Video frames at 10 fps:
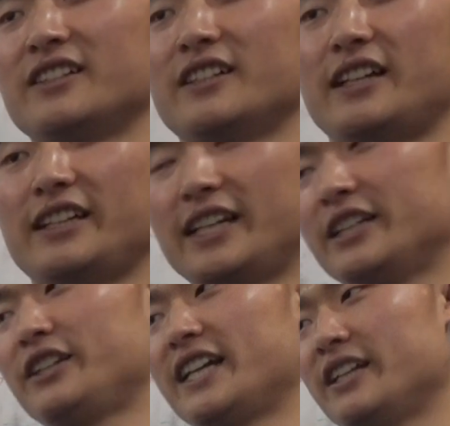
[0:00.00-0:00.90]

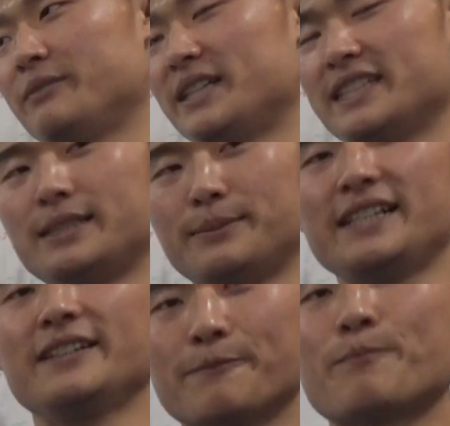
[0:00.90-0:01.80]
you can message
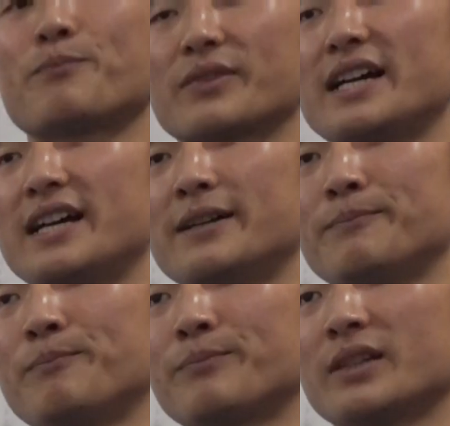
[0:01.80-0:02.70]
me.
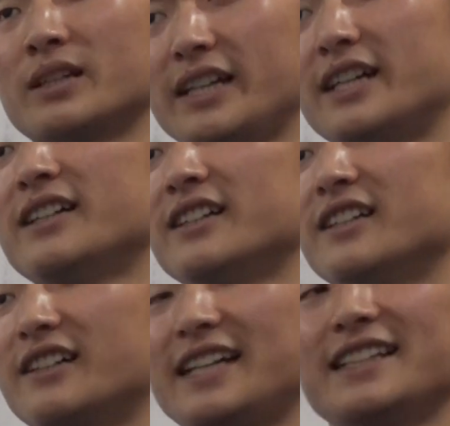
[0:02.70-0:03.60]
All
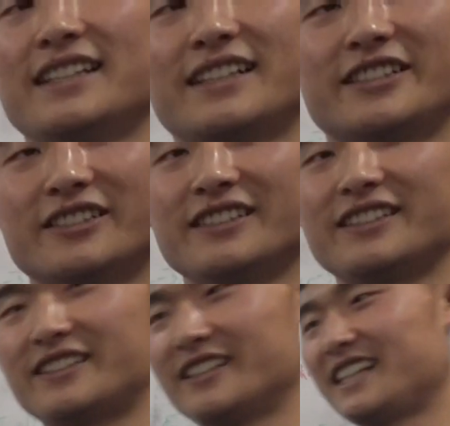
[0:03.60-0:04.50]
right, cool.
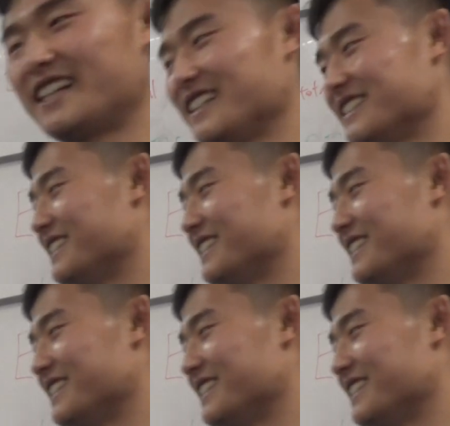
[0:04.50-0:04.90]
Good luck, guys.